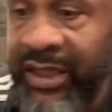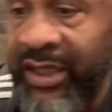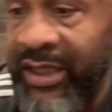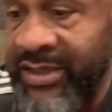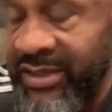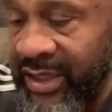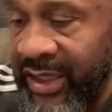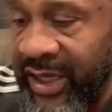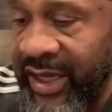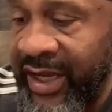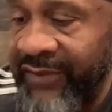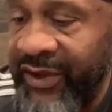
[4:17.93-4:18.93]
It's gonna
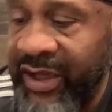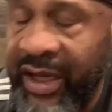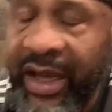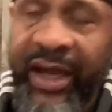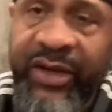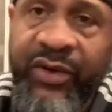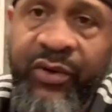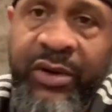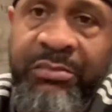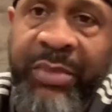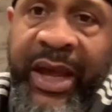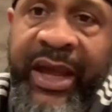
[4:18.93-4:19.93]
have a Honduran
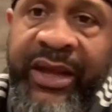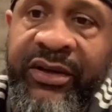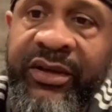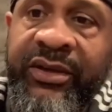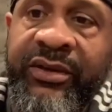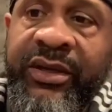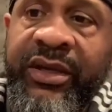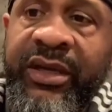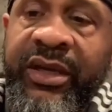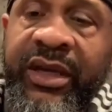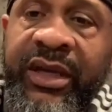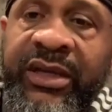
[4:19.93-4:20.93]
binder,
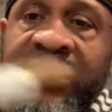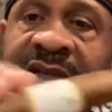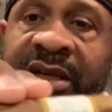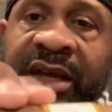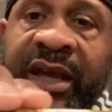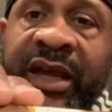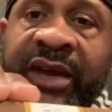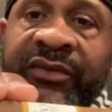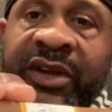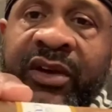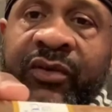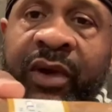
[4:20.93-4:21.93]
and it's gonna have
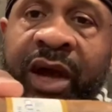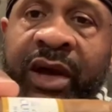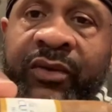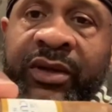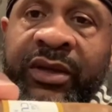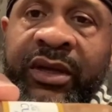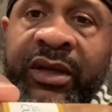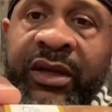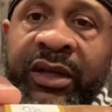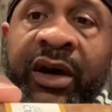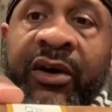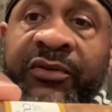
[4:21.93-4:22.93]
Nicaraguan
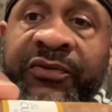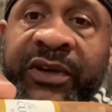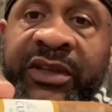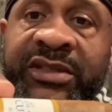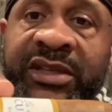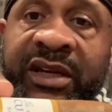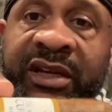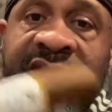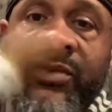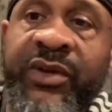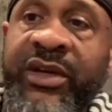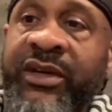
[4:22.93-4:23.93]
long fillers in it as
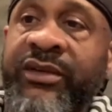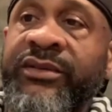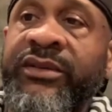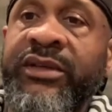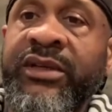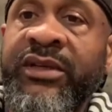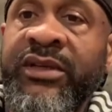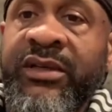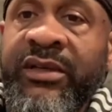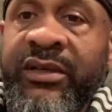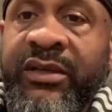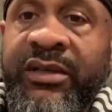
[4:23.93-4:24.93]
well.
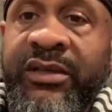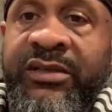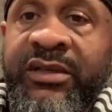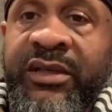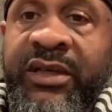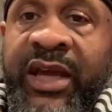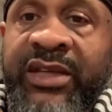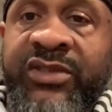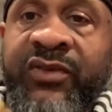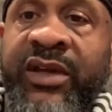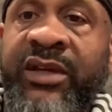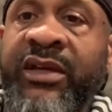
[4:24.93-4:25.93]
Took a nice
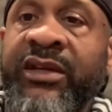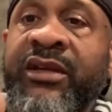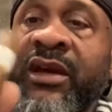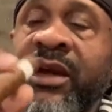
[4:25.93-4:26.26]
straight cut there.